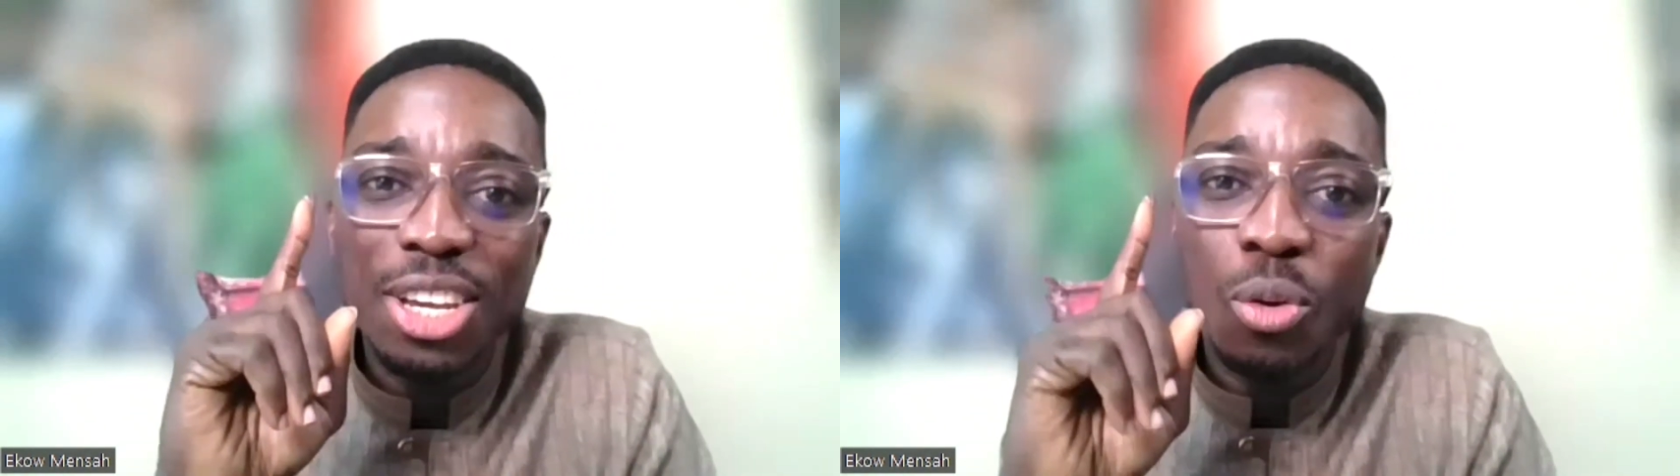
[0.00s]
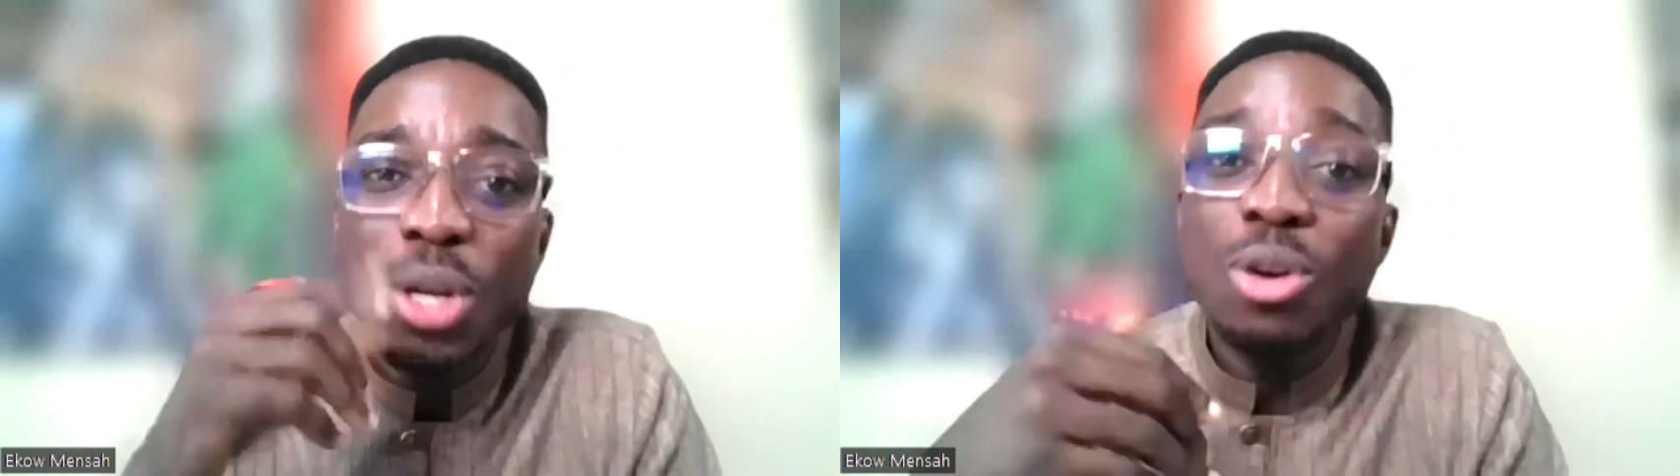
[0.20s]

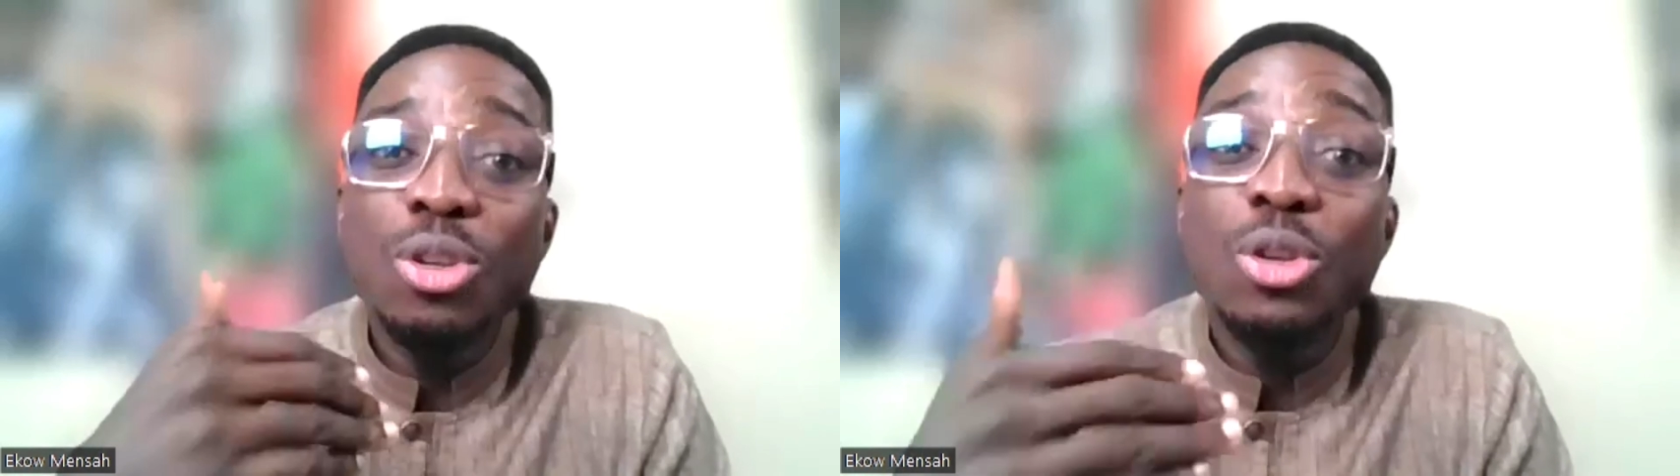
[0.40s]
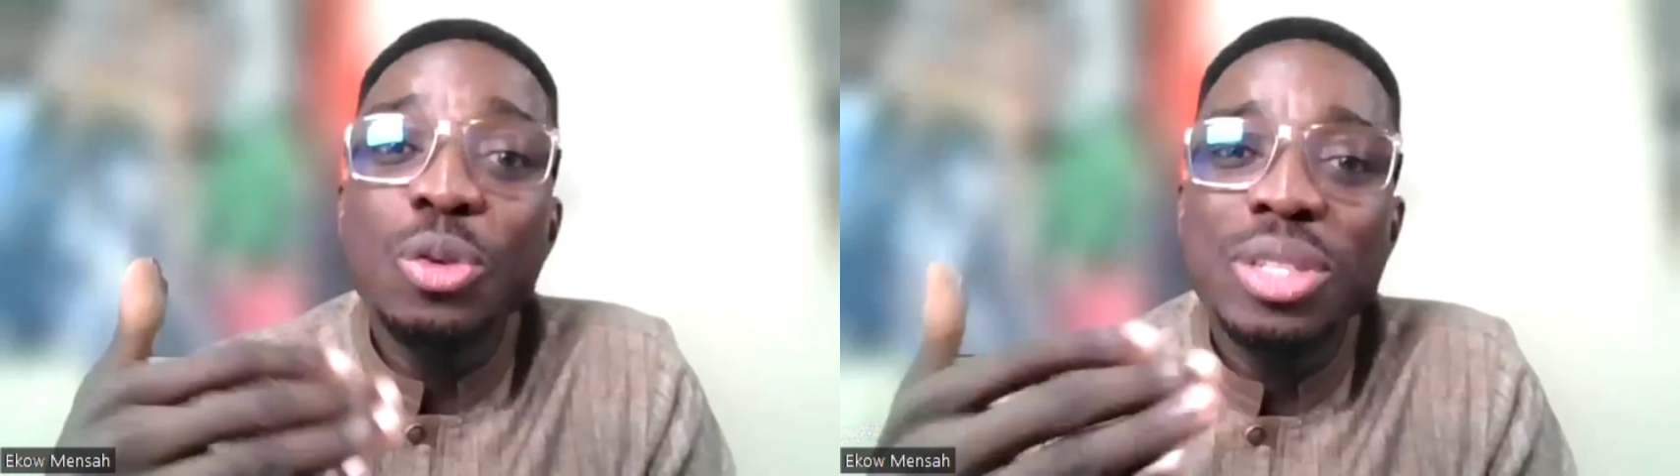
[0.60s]
We
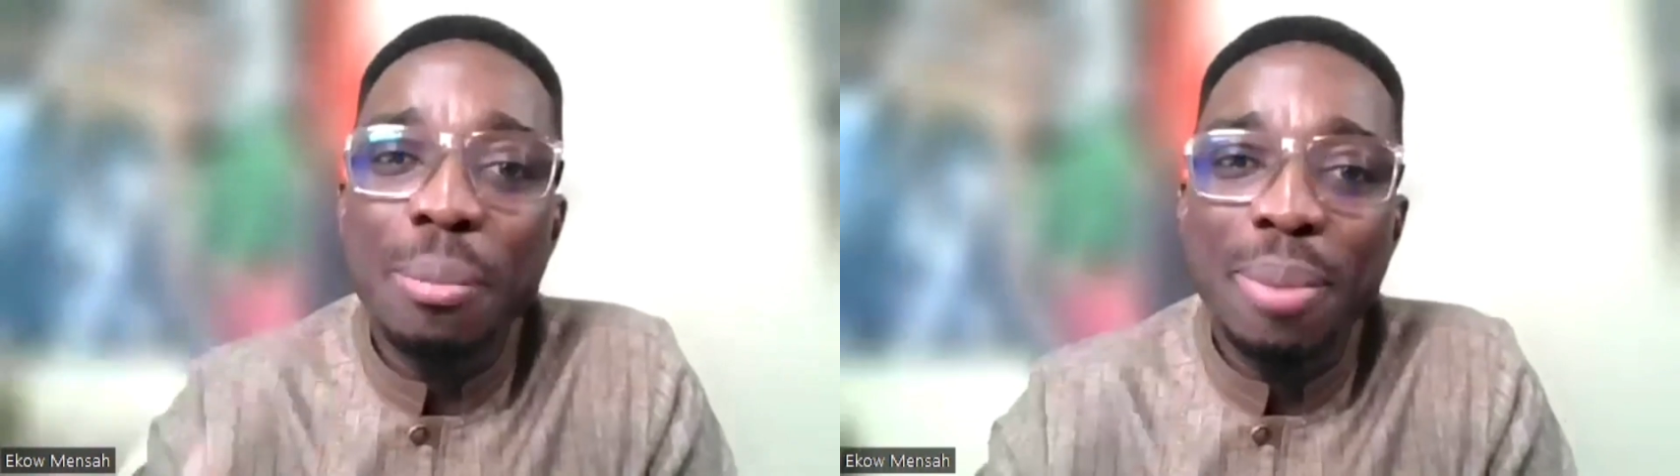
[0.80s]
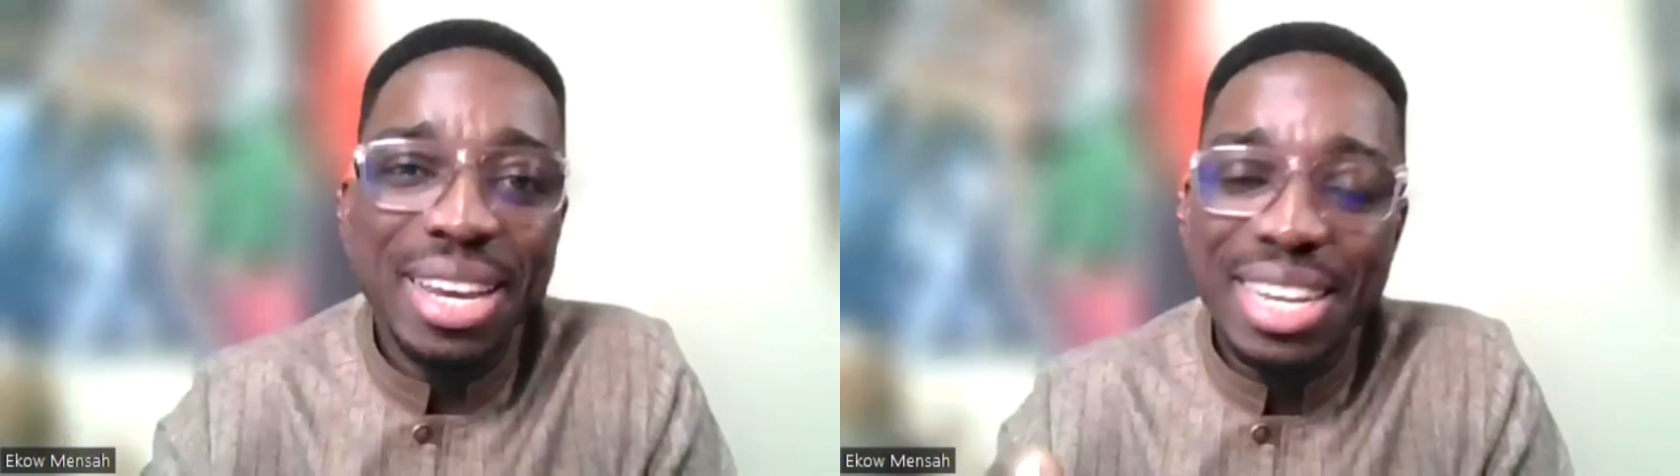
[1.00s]
don't use the
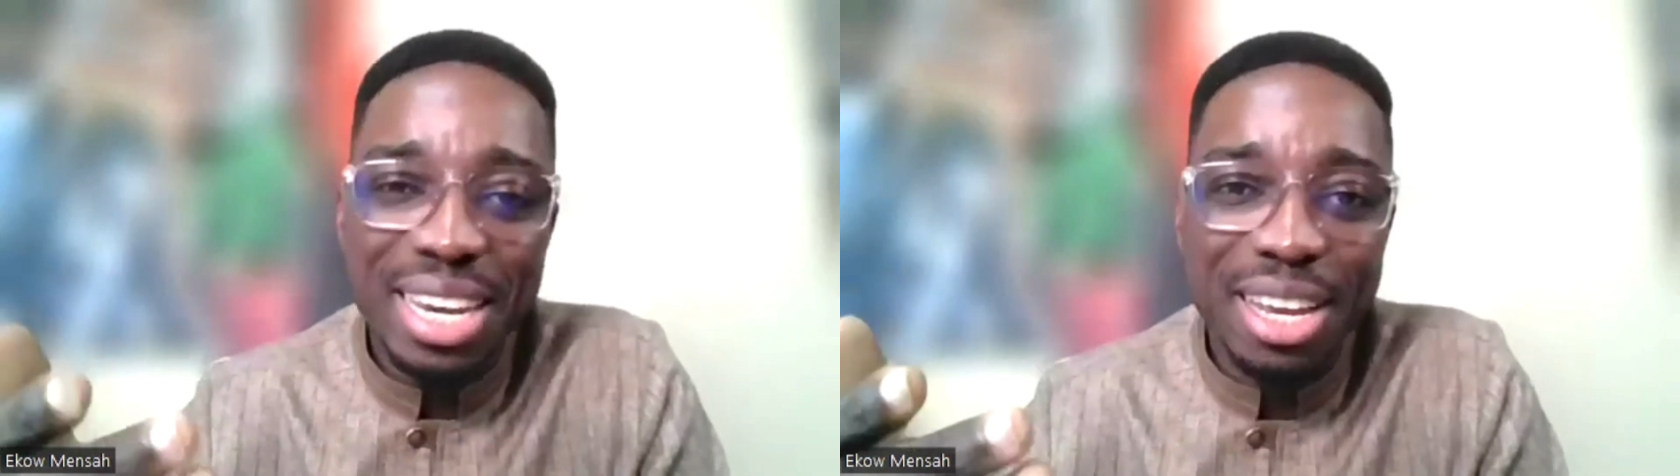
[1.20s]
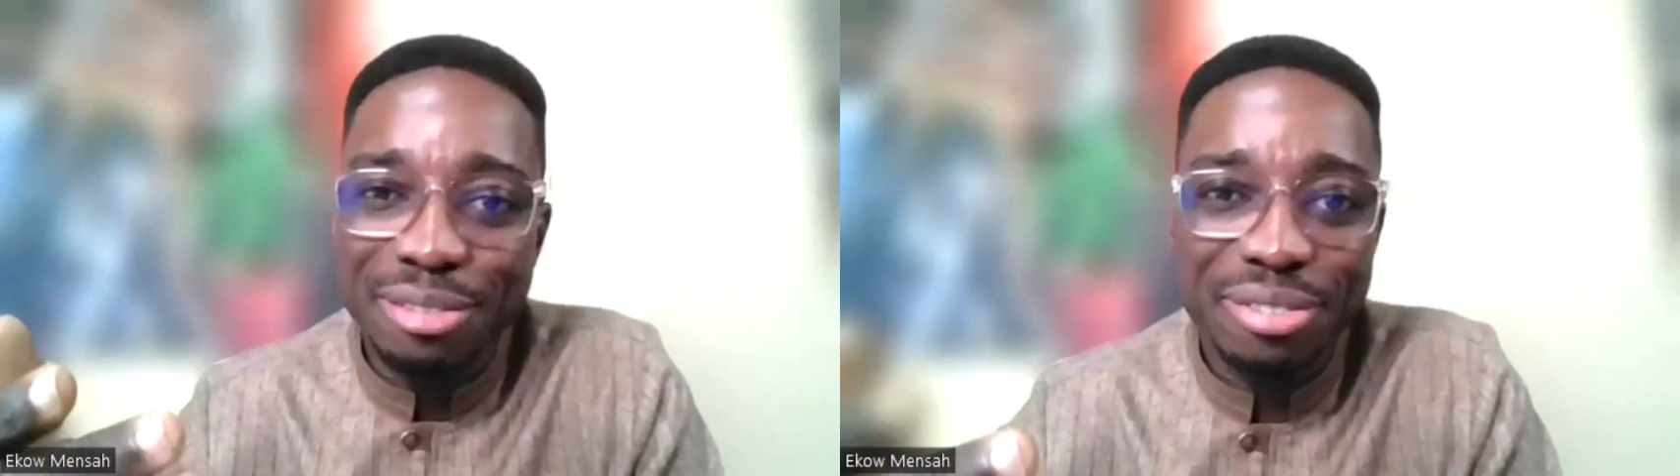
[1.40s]
bank
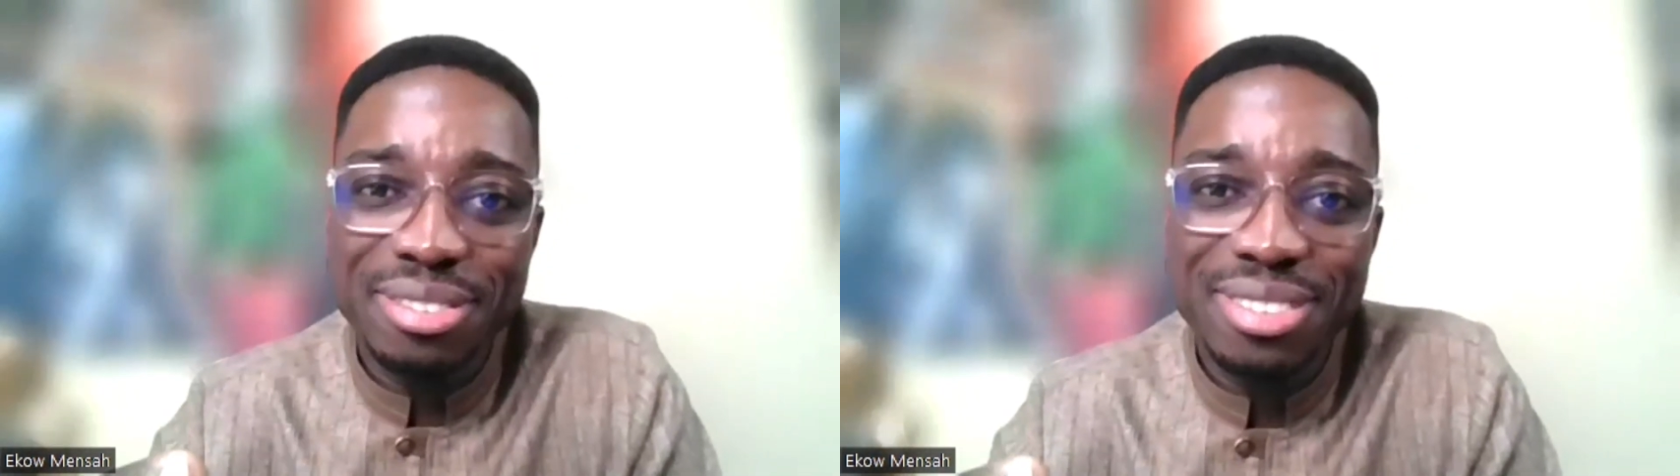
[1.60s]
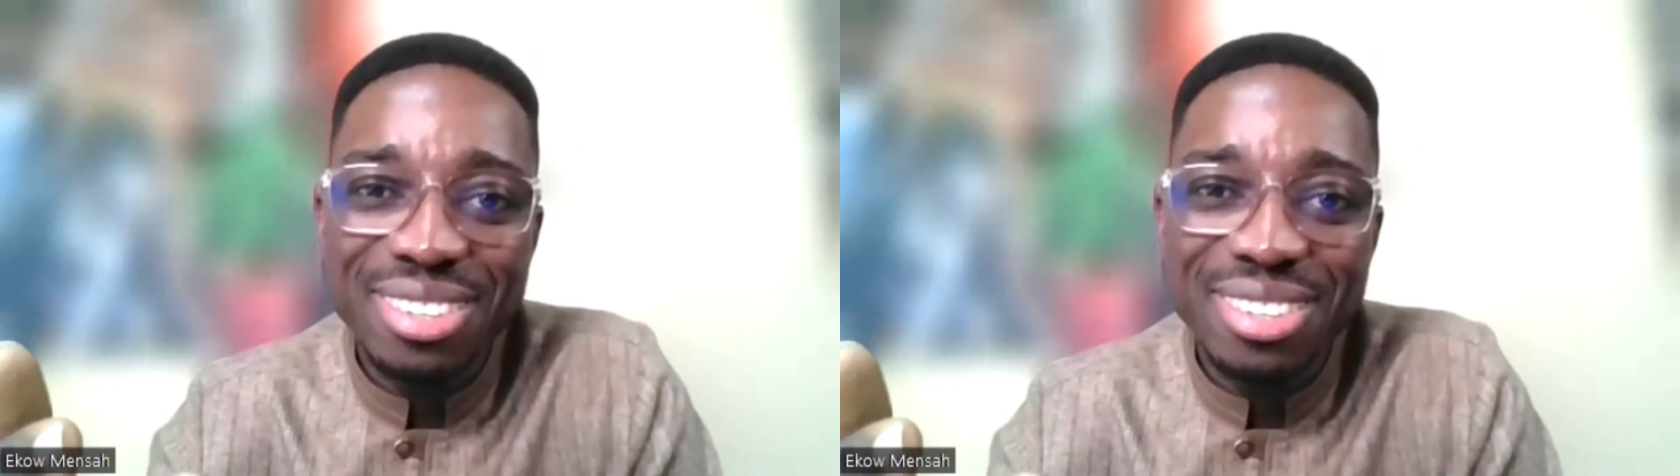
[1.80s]
enough.